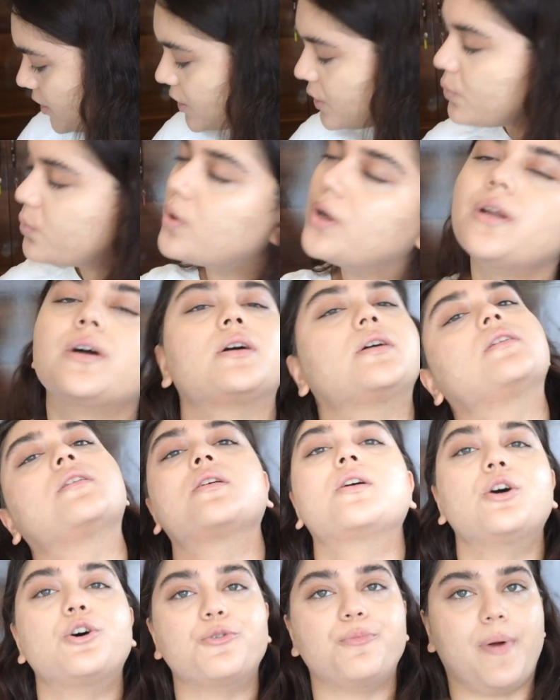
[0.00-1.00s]
you want to
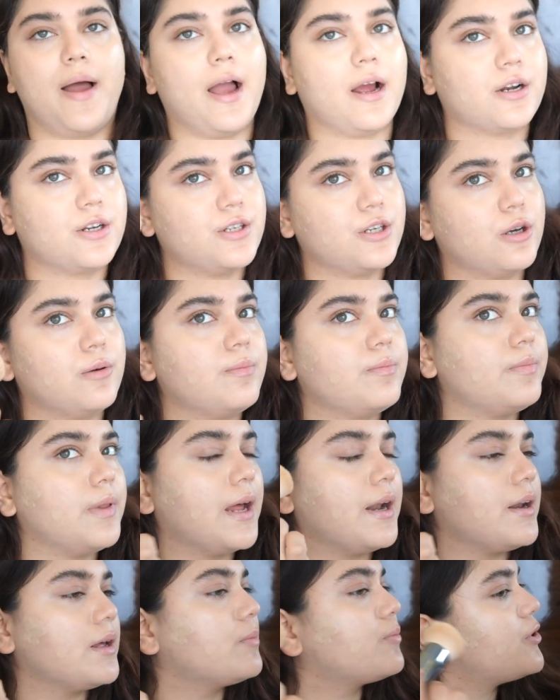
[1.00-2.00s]
go back to your
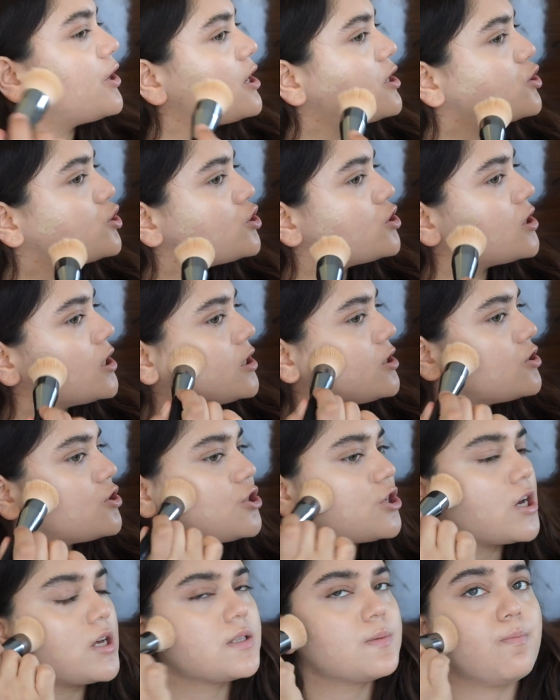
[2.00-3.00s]
blending brush and
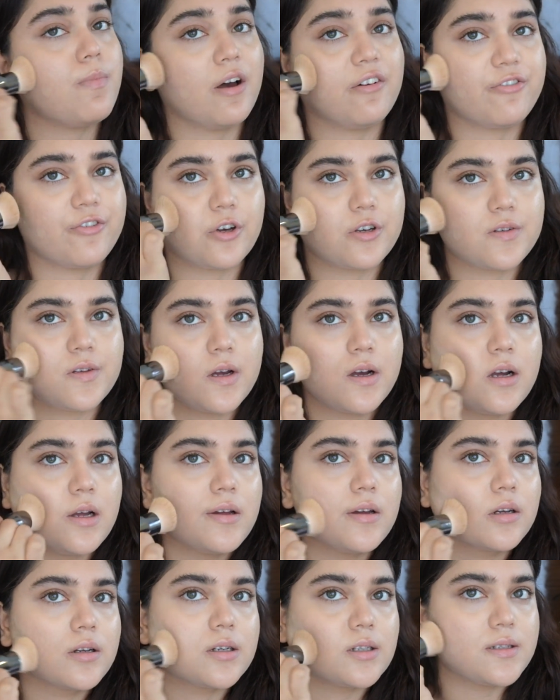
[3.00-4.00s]
just buff your
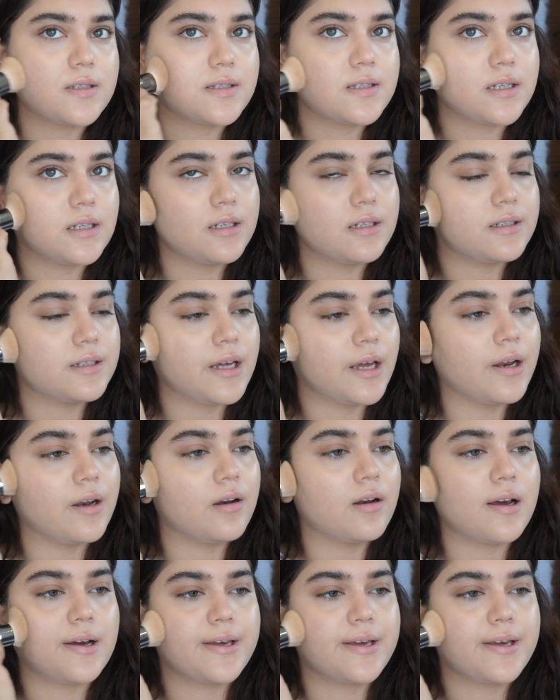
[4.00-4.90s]
concealer in.